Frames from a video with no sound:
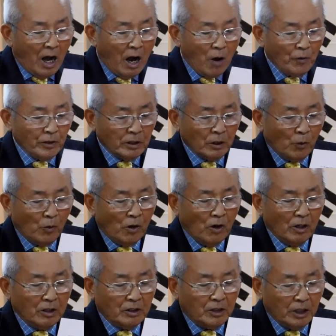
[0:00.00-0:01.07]
How in the
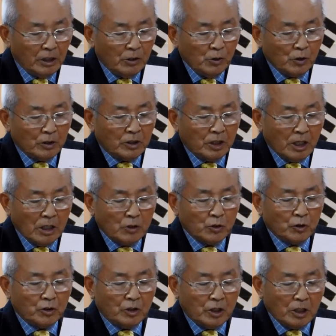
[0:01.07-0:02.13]
world did your
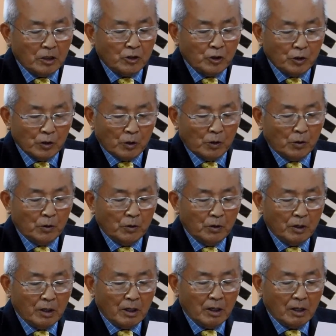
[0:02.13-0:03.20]
teacher teach you?
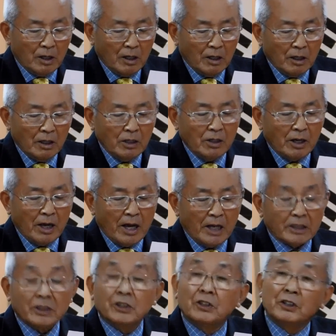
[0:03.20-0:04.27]
He
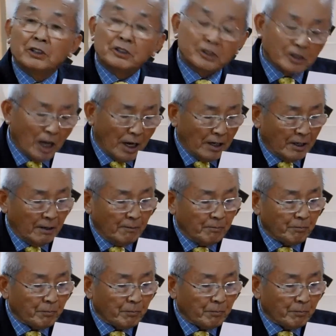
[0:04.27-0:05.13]
asked his son.